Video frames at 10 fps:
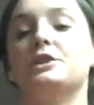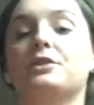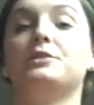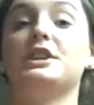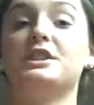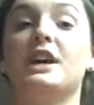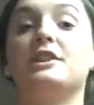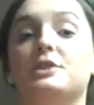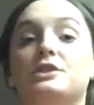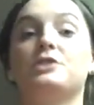So you've just
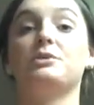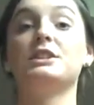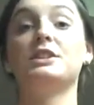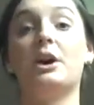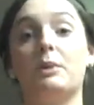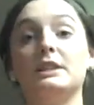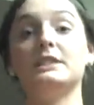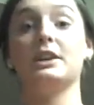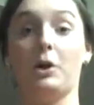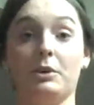done those 3 slow
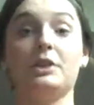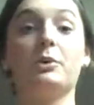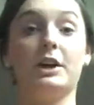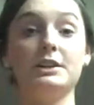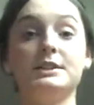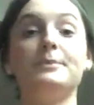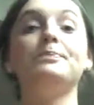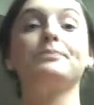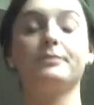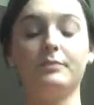ones that go with the words.
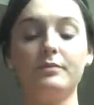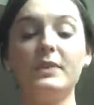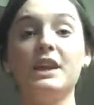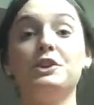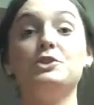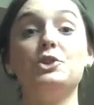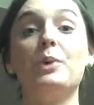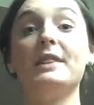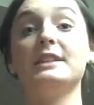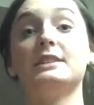You do
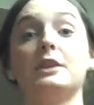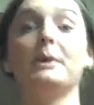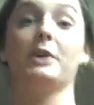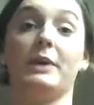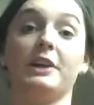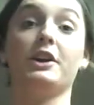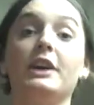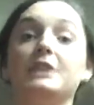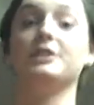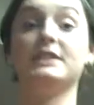one that's a little bit quicker,
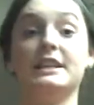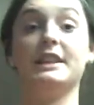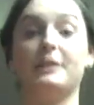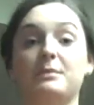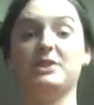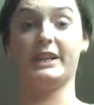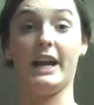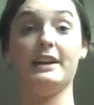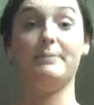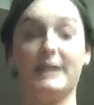and you'll see that the music
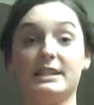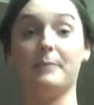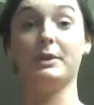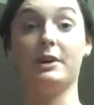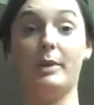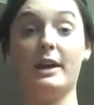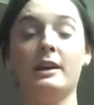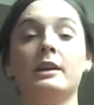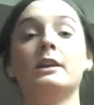kind of picks up a little bit.